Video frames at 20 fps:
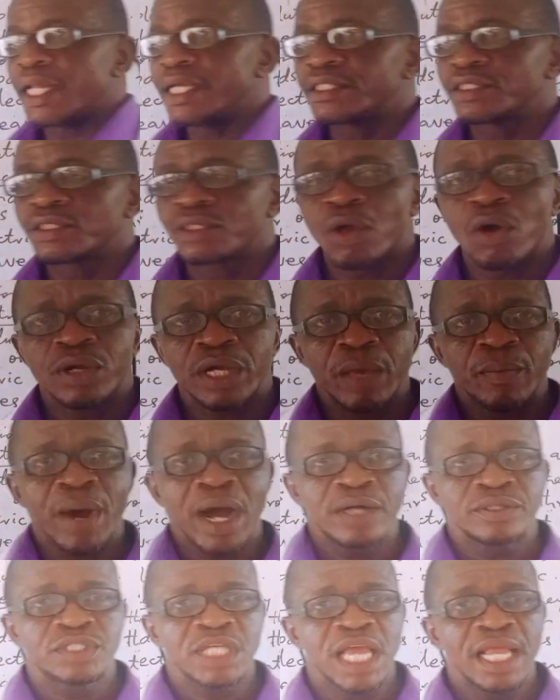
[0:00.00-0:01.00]
let's talk
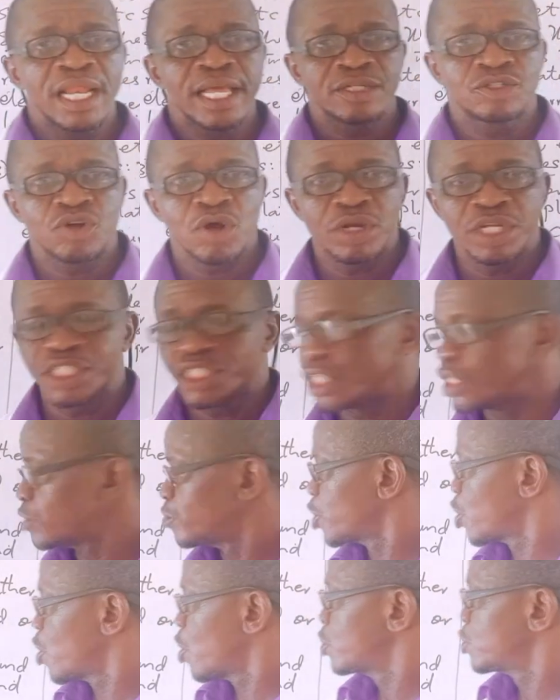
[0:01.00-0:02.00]
about electrolysis
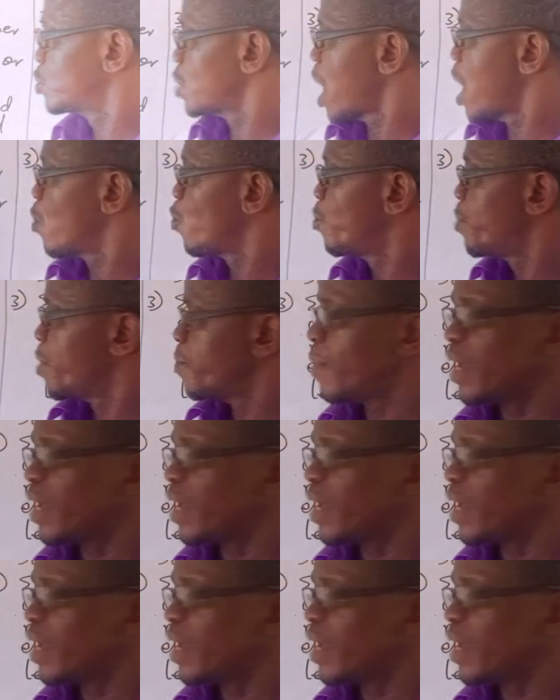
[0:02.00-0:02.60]
because I will be